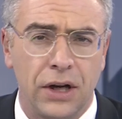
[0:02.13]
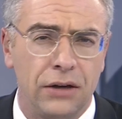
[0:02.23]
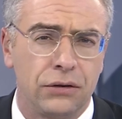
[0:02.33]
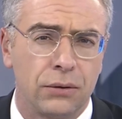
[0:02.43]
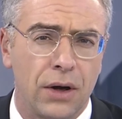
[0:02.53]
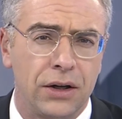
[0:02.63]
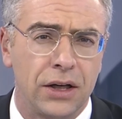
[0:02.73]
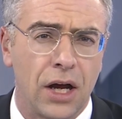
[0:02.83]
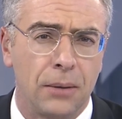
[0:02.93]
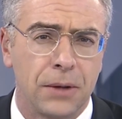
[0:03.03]
today
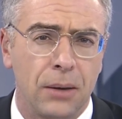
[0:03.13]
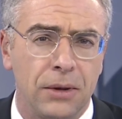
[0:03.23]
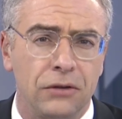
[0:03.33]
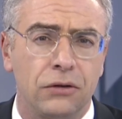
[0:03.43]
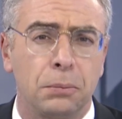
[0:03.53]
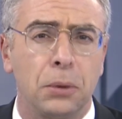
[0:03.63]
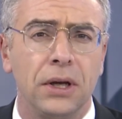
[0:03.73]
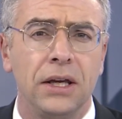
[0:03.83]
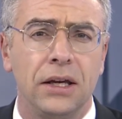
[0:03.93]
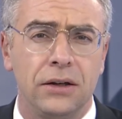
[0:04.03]
surrounding an upcoming spring